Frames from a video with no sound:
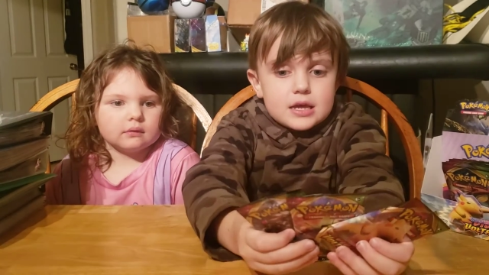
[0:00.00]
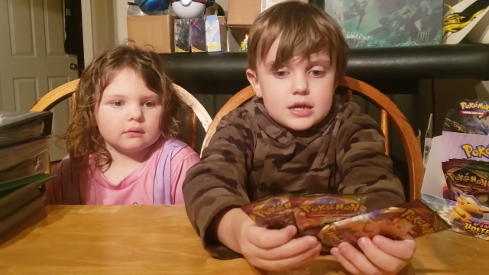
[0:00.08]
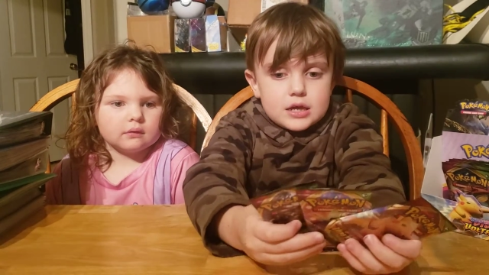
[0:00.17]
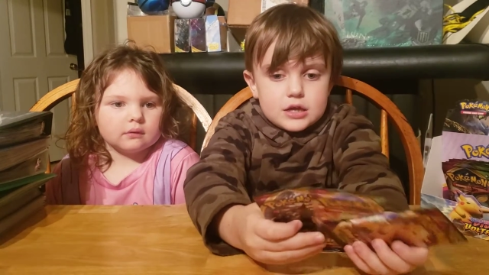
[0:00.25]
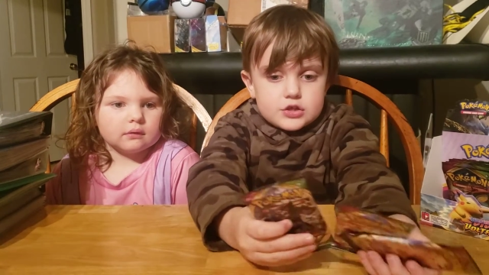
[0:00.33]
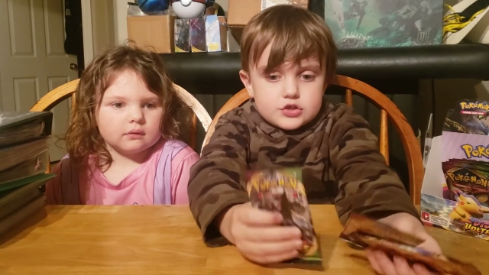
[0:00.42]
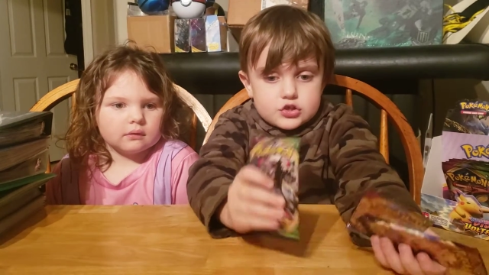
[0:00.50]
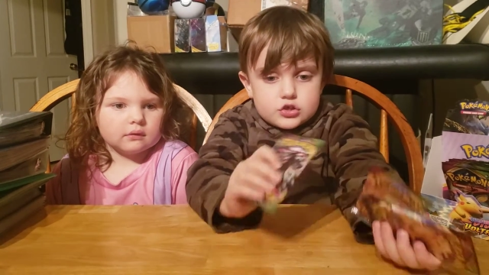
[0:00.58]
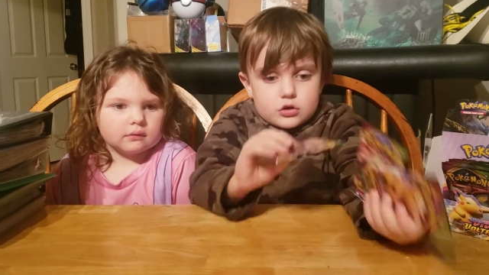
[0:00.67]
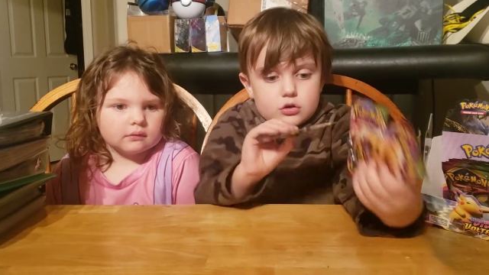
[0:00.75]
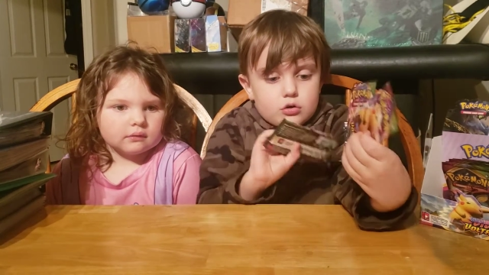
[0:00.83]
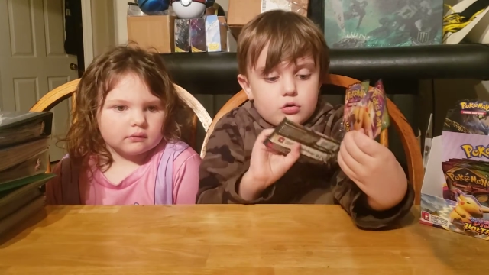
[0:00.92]
Speaker 1: And
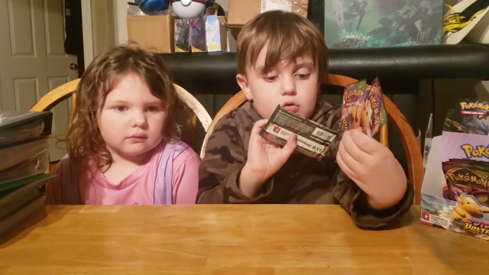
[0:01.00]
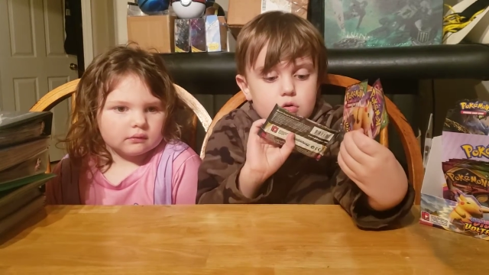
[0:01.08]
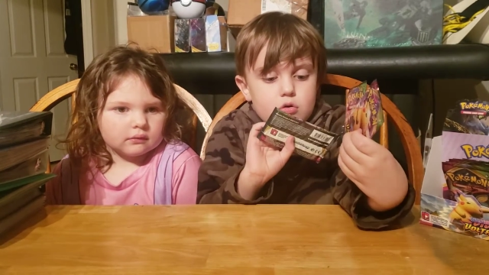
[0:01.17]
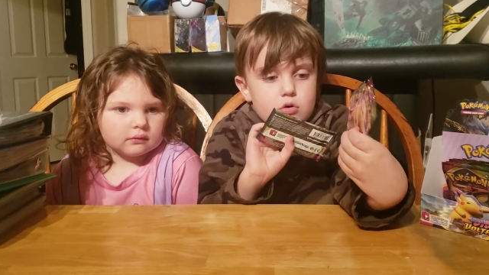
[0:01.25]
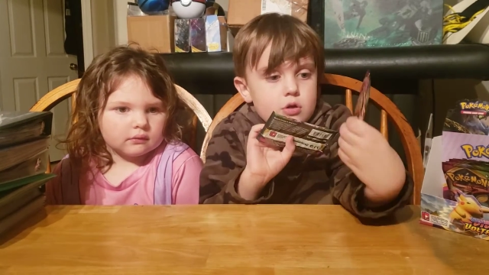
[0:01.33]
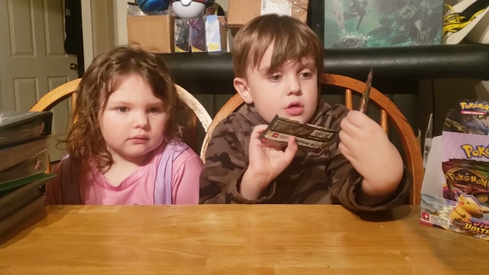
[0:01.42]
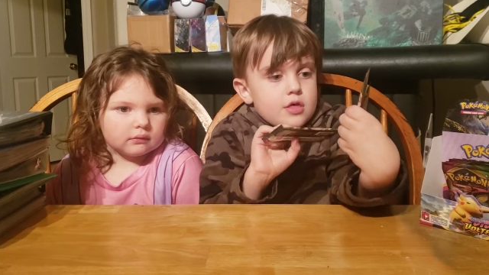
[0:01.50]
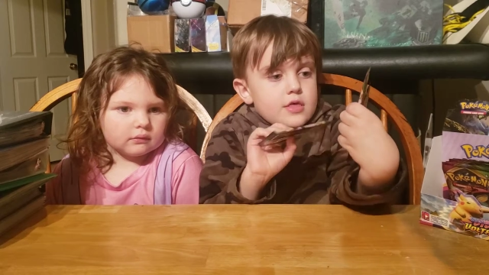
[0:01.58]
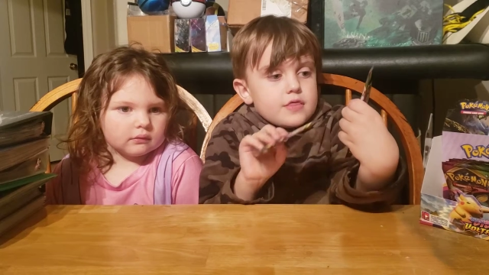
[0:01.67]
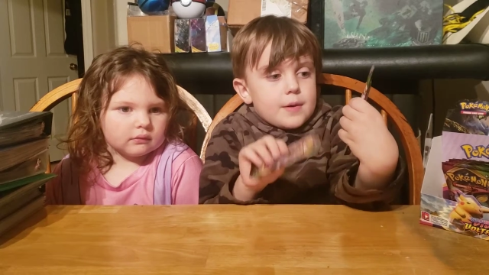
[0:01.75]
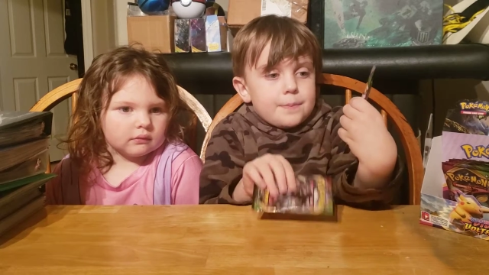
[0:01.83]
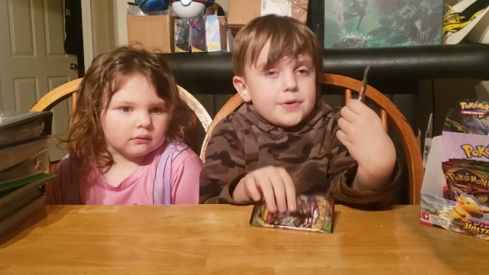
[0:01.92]
so
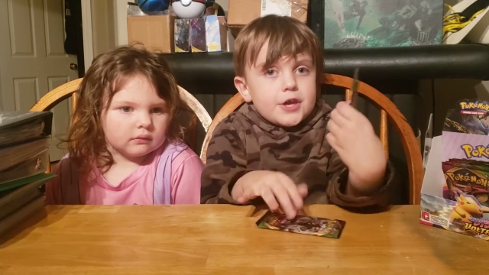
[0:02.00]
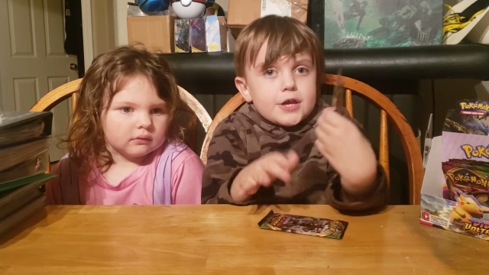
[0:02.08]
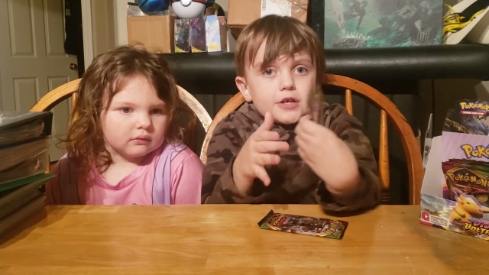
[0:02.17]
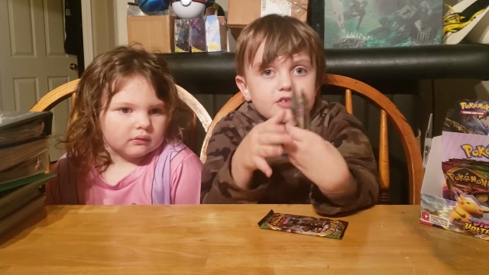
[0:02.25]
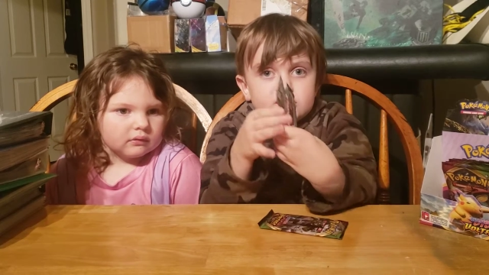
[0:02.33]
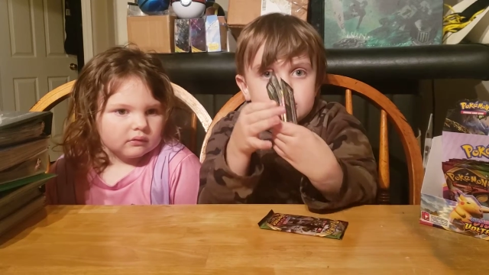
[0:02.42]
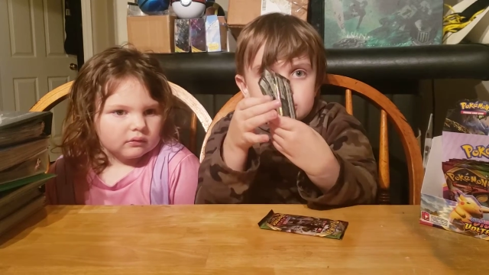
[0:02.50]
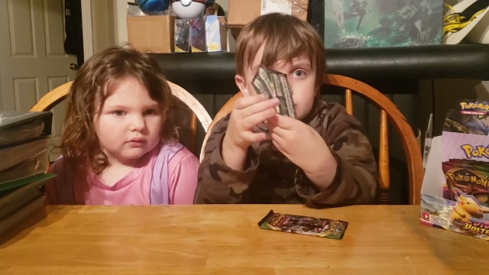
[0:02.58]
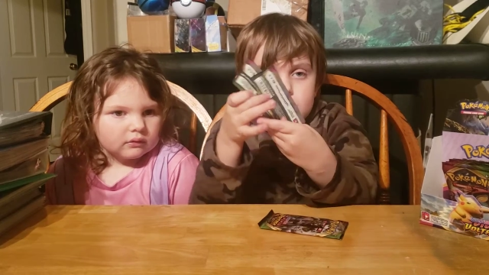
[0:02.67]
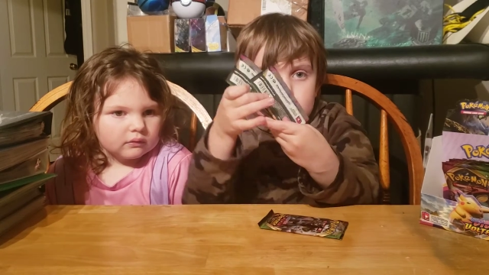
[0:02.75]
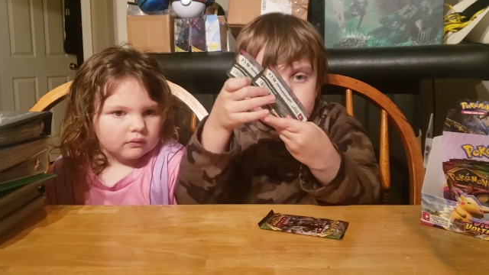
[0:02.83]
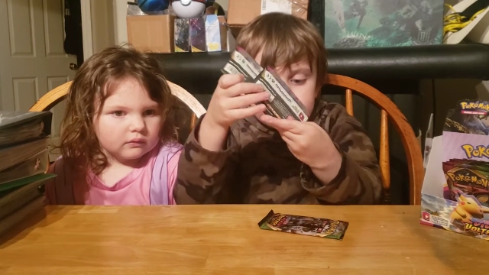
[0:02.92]
the
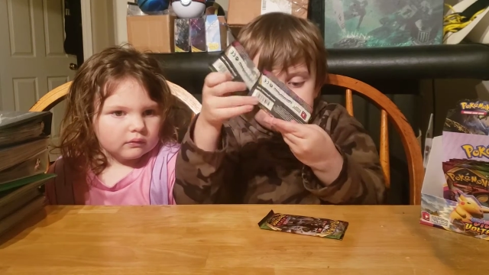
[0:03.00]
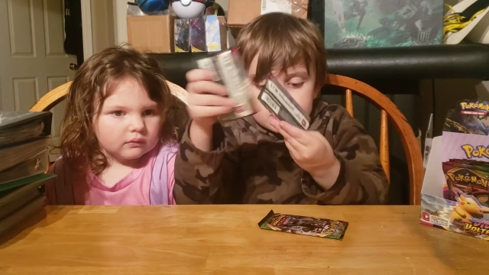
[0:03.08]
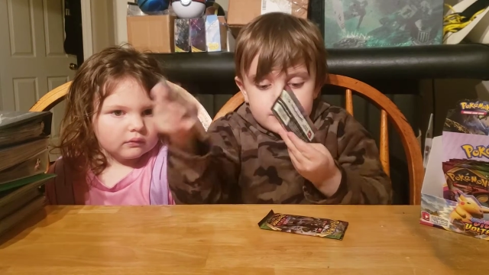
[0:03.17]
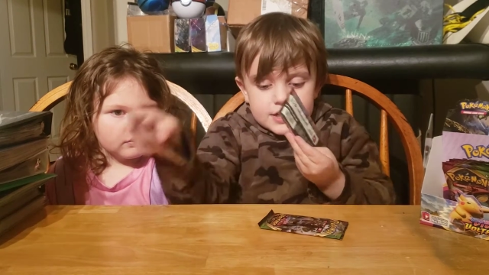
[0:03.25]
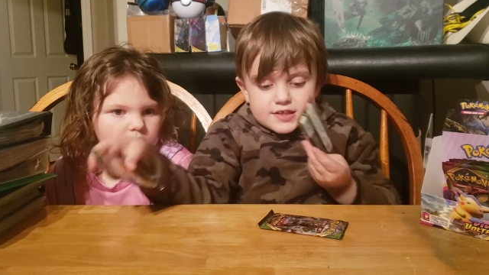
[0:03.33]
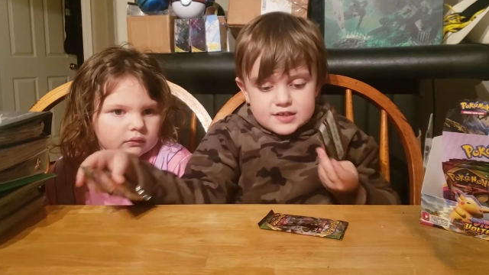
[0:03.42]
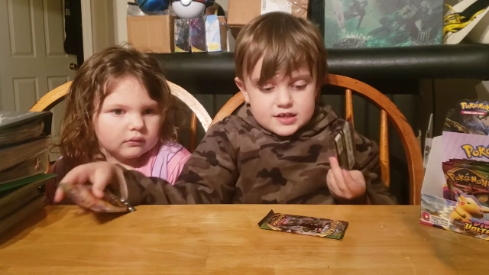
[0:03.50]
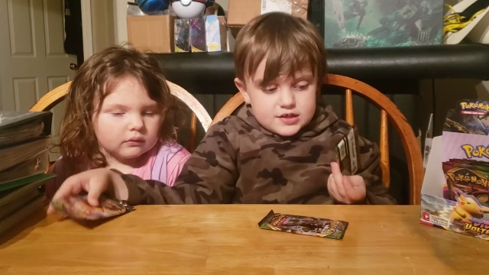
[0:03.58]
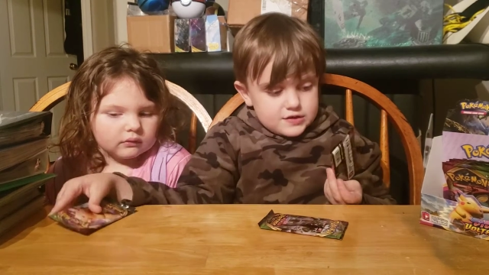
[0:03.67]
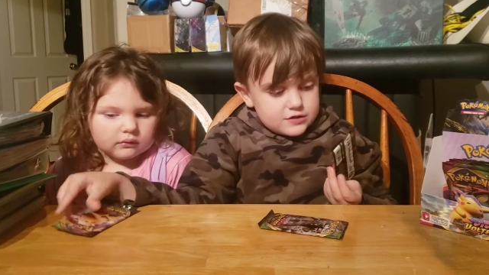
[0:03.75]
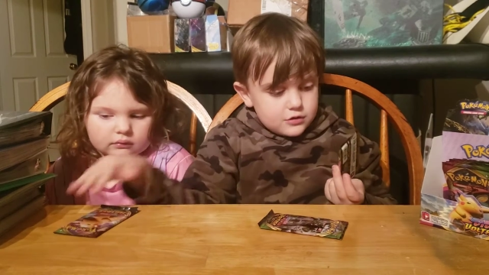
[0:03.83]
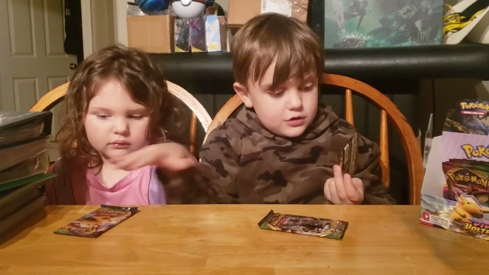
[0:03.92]
Pikachu goes to my
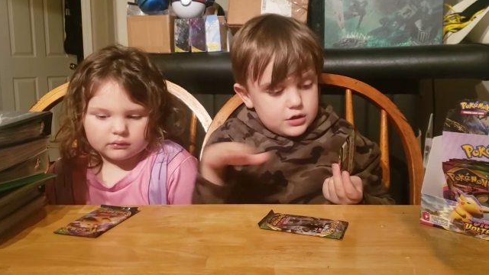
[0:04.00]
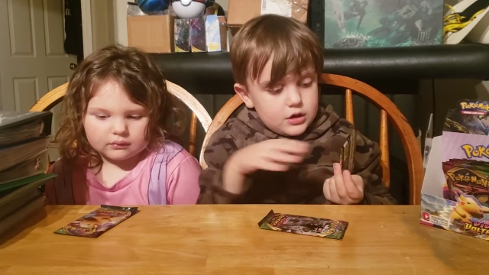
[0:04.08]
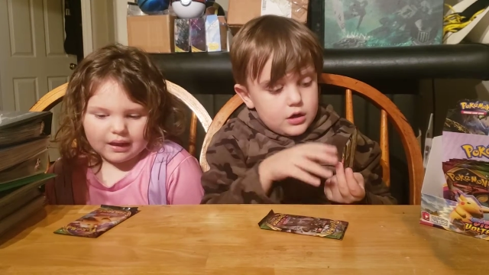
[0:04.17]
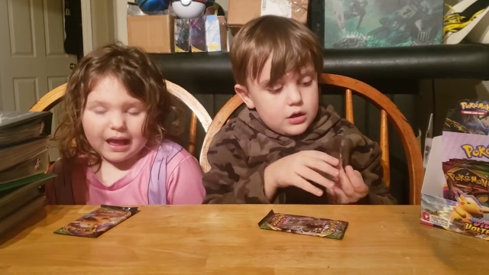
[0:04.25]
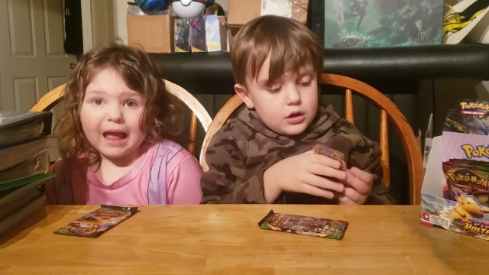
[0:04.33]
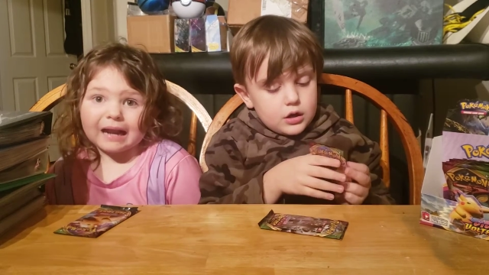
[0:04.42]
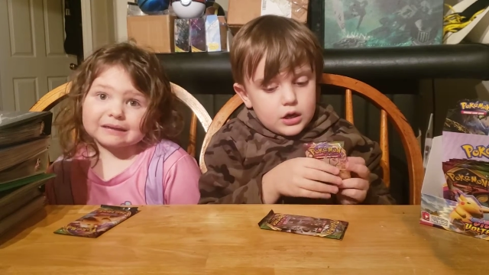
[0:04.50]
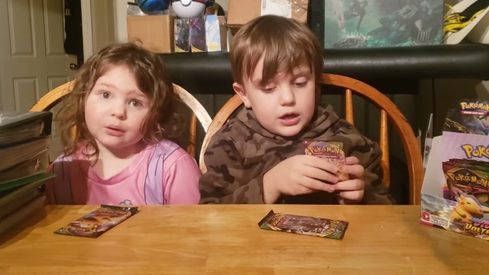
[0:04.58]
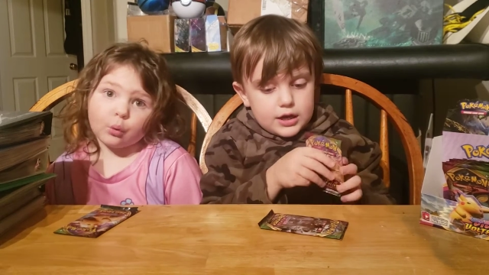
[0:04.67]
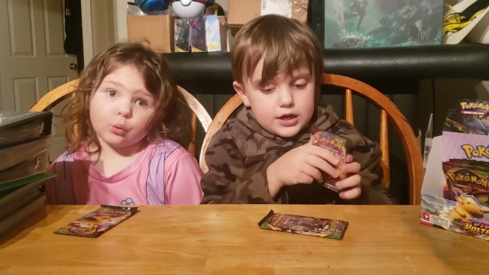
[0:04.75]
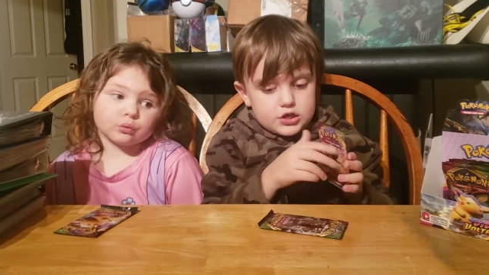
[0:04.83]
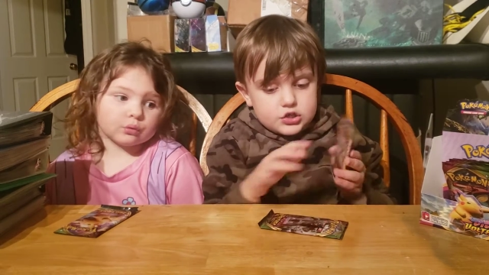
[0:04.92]
sister and
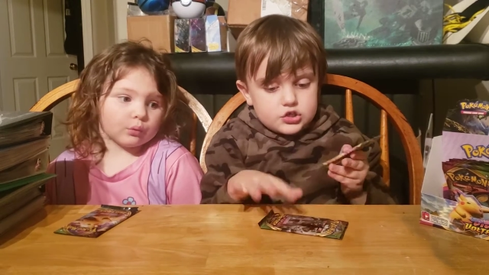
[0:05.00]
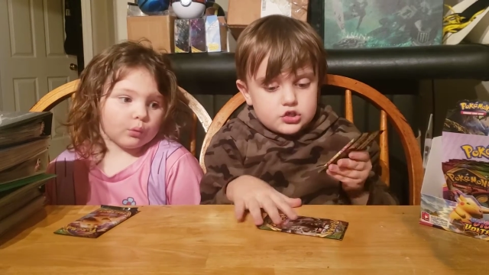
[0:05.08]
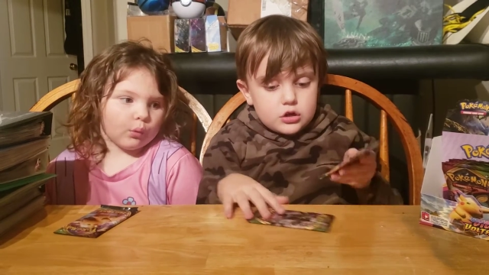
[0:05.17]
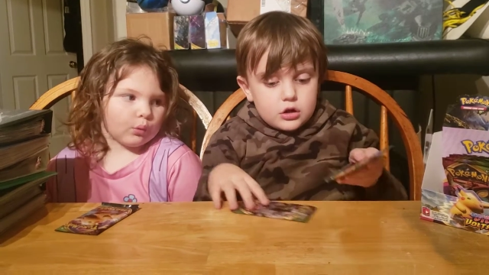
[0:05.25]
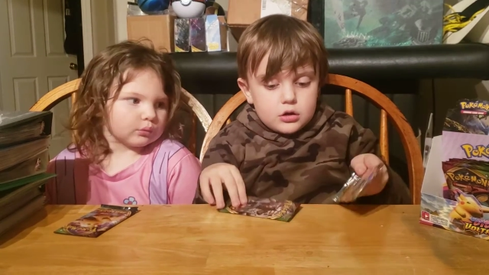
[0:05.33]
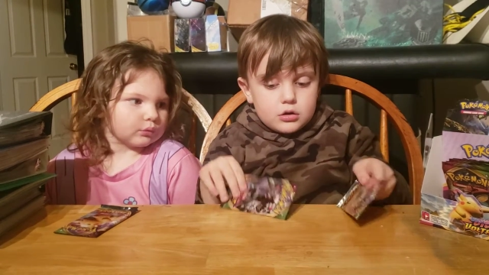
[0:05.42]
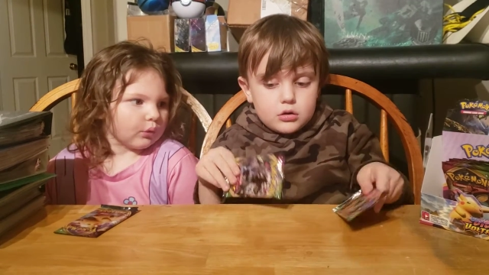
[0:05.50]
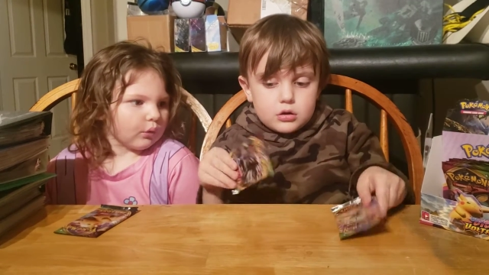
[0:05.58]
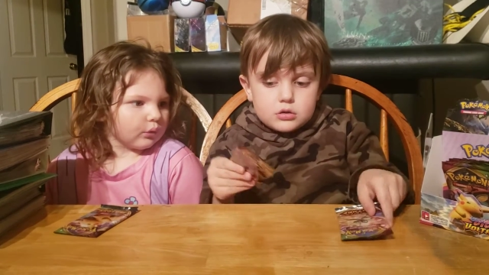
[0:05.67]
I start,